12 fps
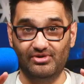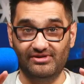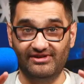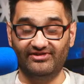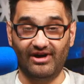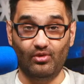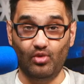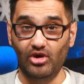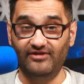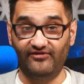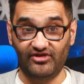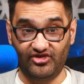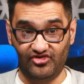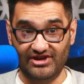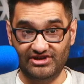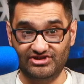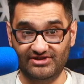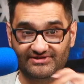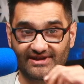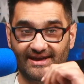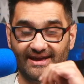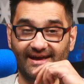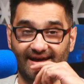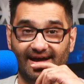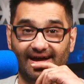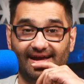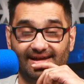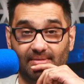doing this, avoid frustrations, and